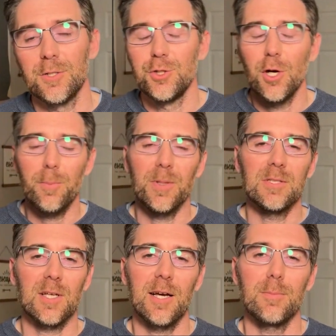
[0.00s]
jump
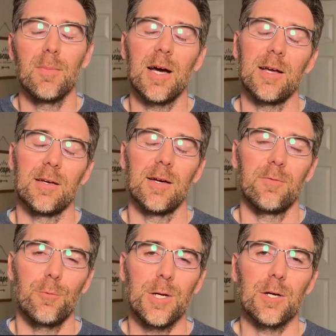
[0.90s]
inside my
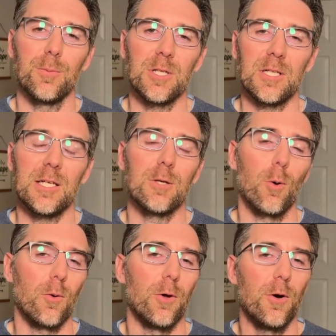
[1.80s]
free community
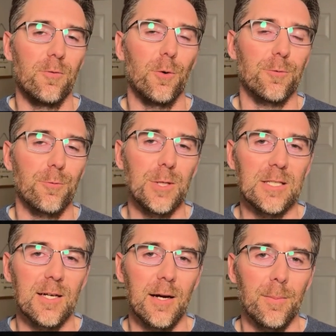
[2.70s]
called Effort Free
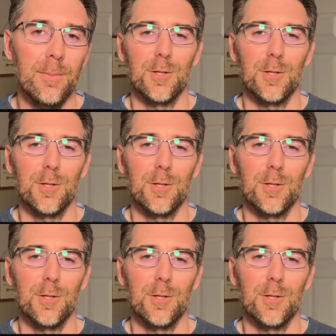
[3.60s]
Time.